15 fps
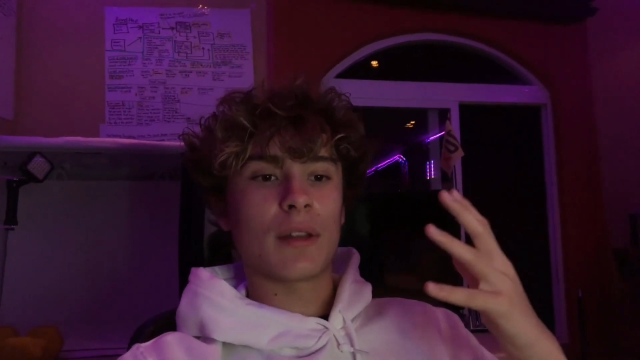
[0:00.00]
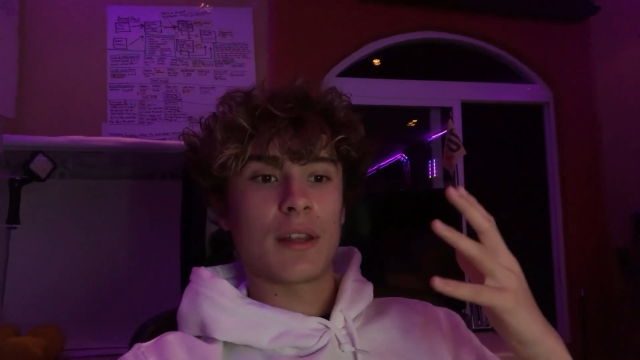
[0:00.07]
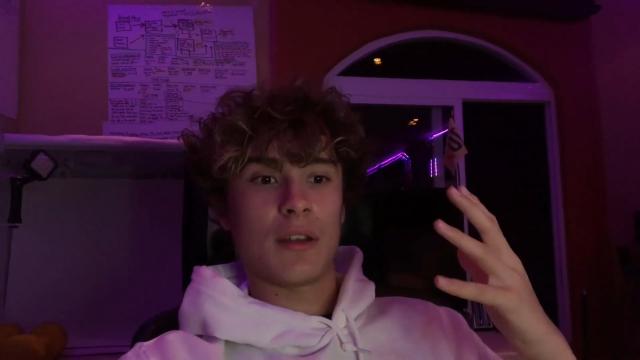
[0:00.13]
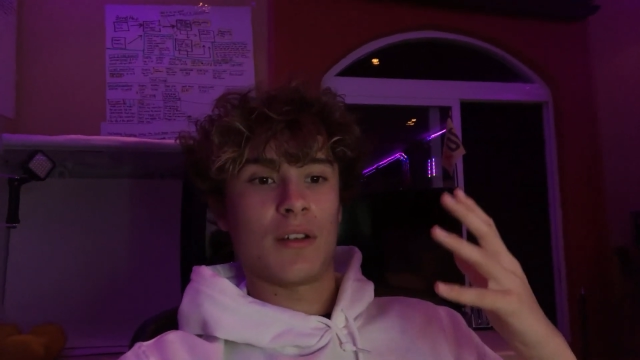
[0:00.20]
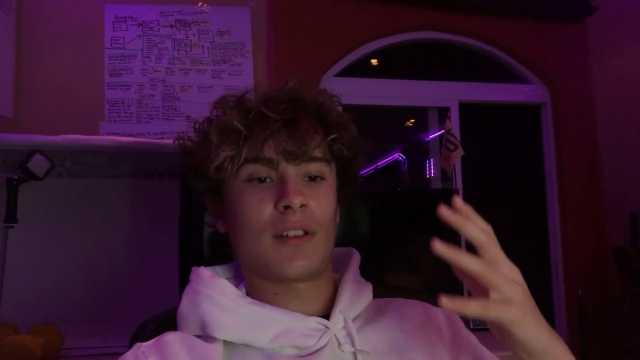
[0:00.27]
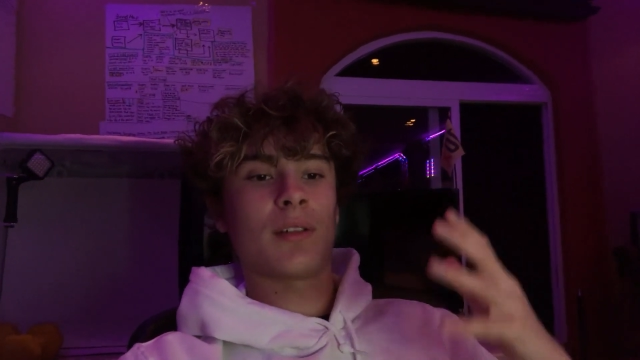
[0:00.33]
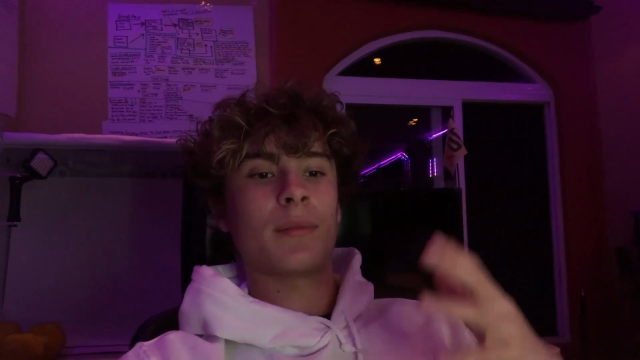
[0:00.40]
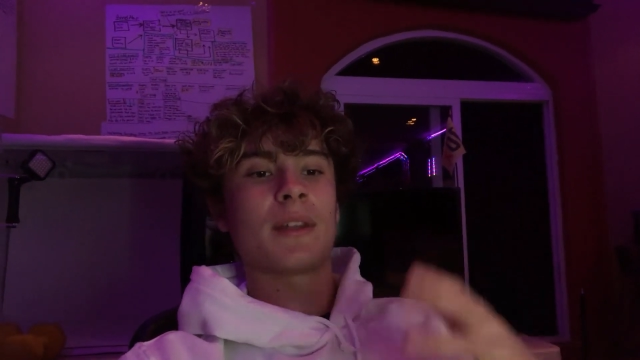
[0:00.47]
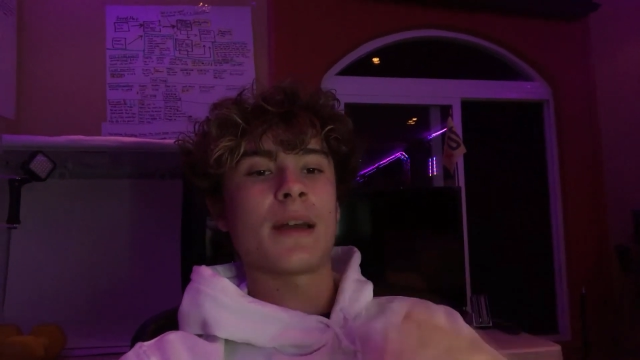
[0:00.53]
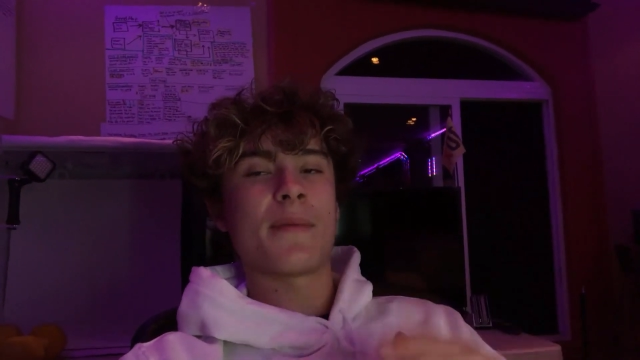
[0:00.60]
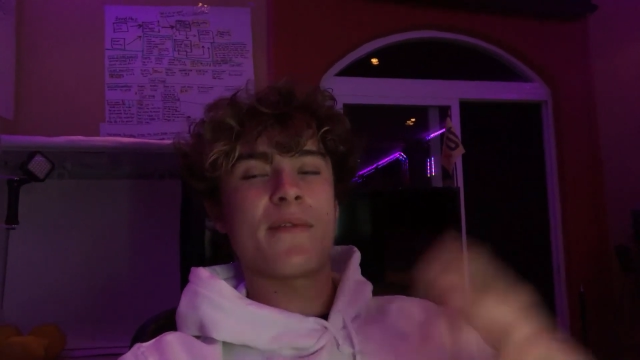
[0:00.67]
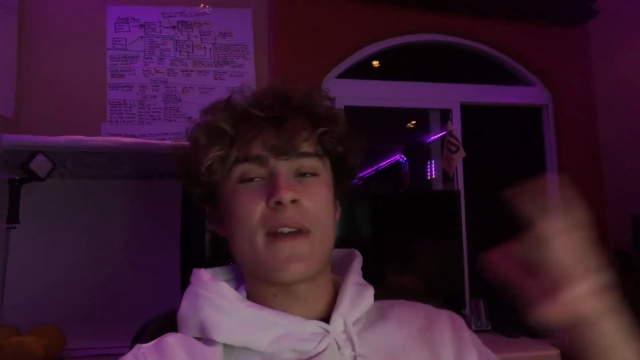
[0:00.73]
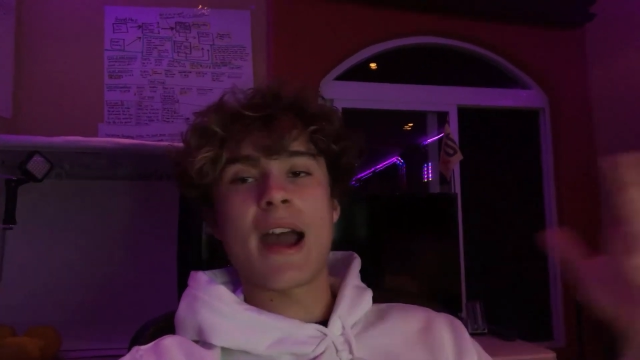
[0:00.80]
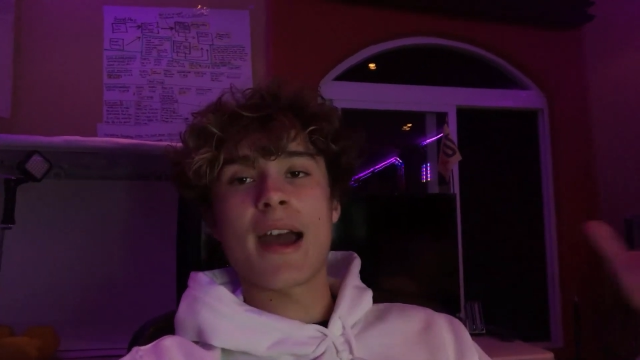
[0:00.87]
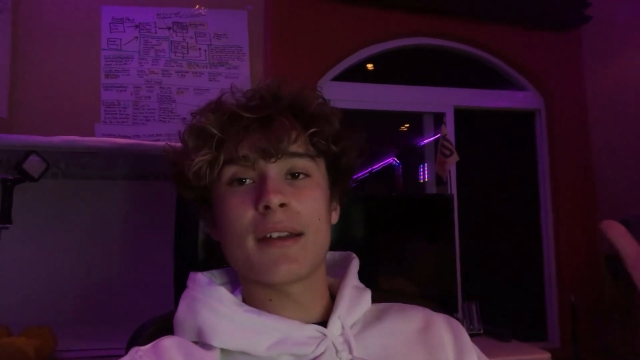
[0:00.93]
or like you're some type
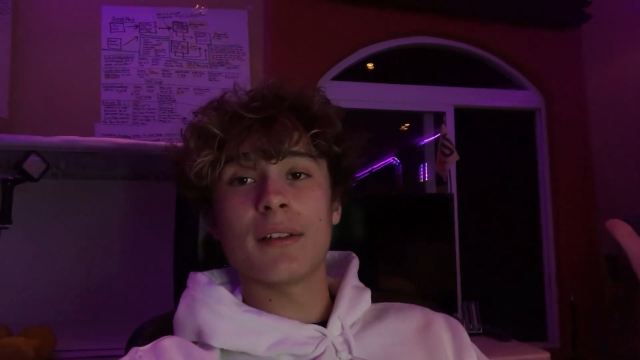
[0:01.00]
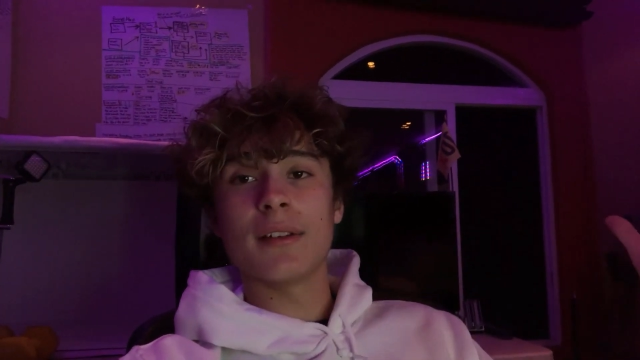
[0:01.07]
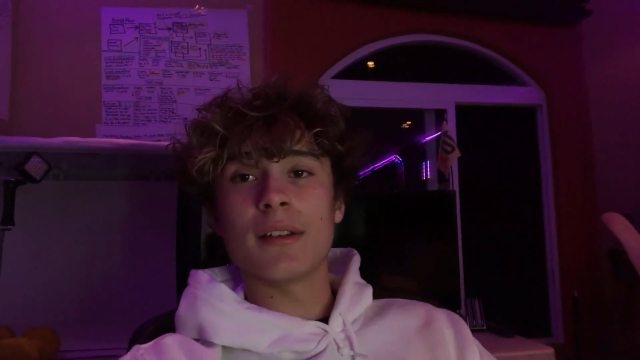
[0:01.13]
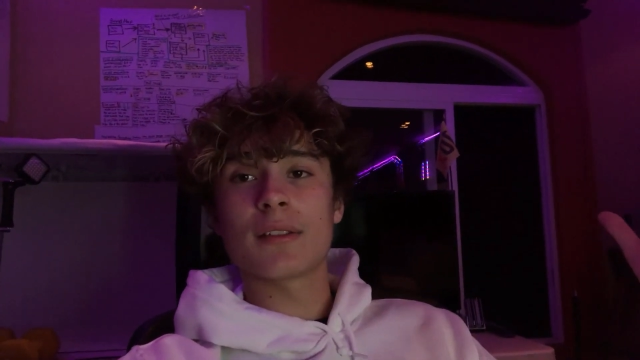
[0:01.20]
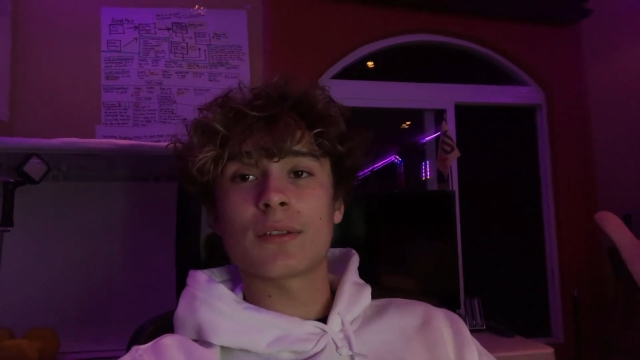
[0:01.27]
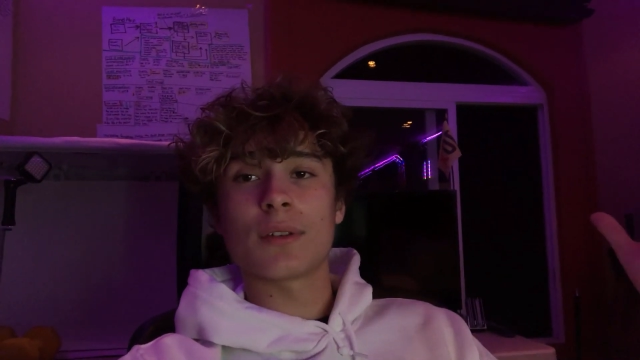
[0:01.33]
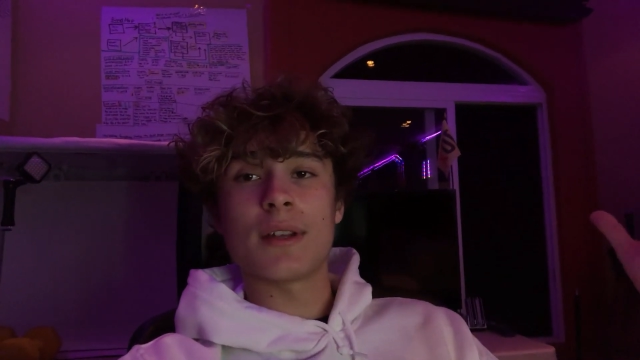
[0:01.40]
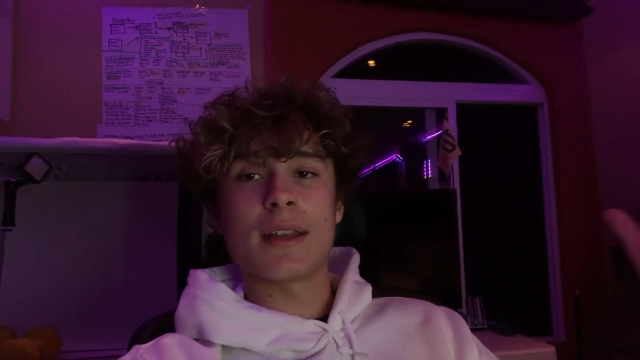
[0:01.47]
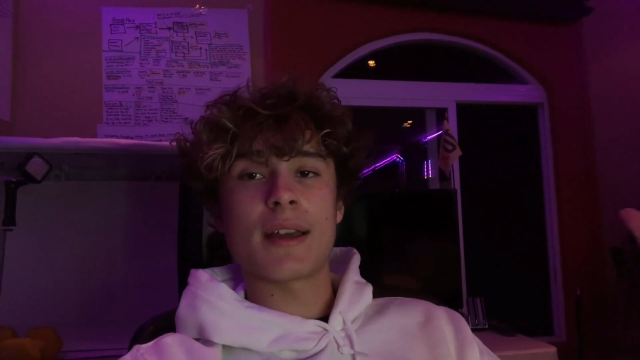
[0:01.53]
of analyst or